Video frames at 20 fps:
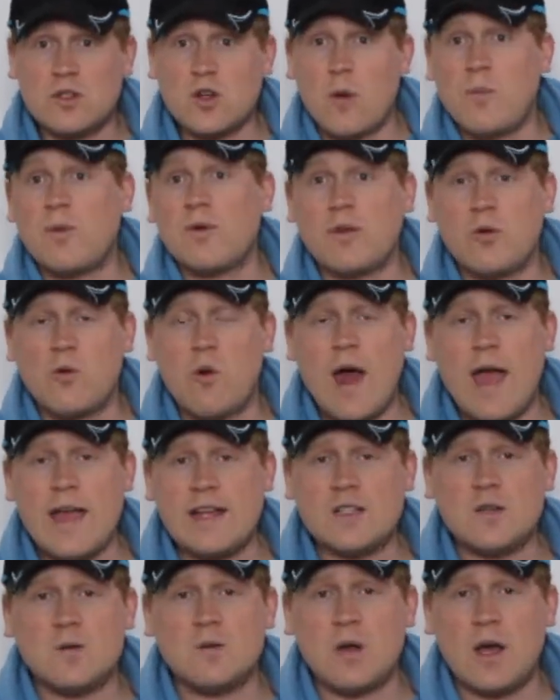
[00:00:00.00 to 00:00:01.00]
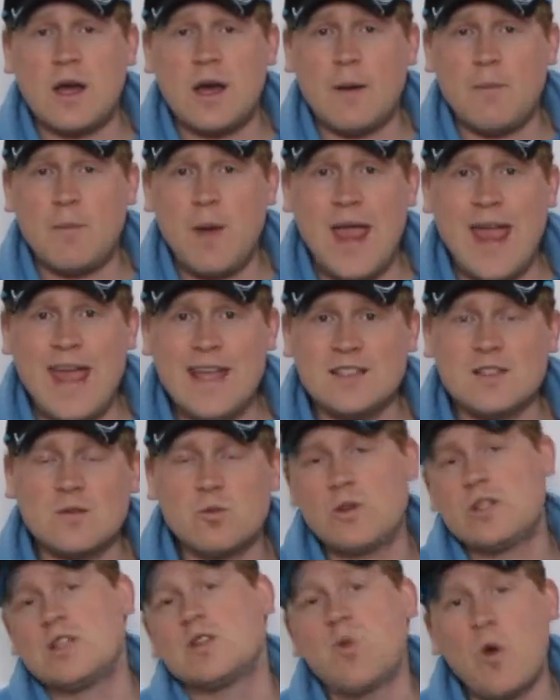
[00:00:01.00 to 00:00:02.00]
top of the range
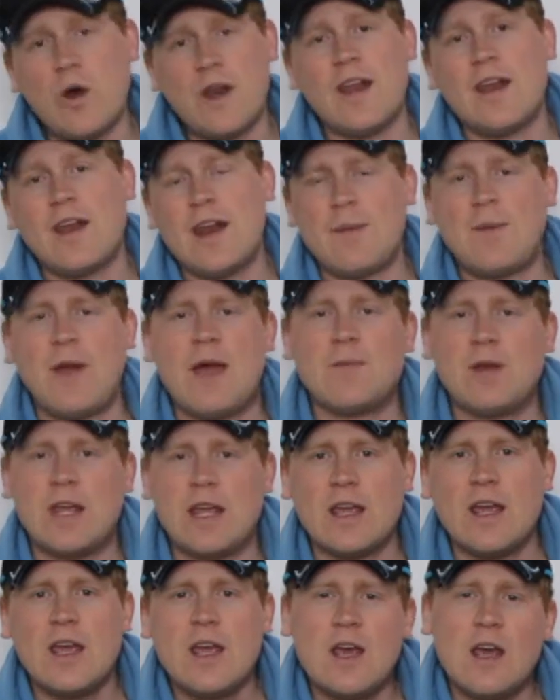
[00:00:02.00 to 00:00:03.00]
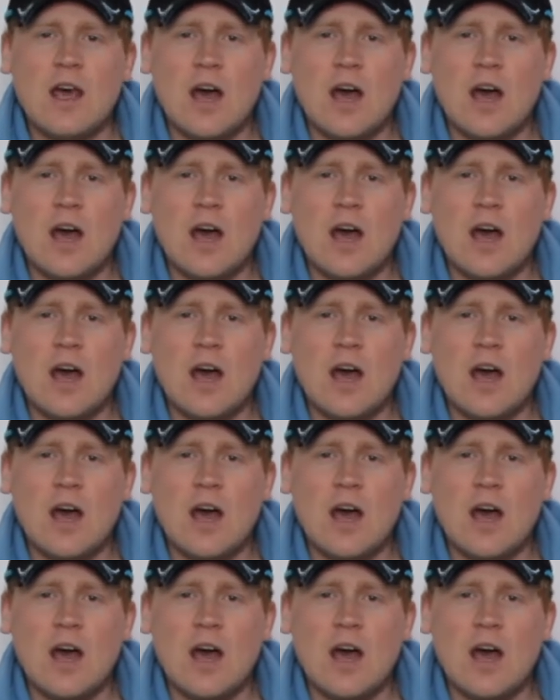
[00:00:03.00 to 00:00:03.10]
pants, which is what ended up happening.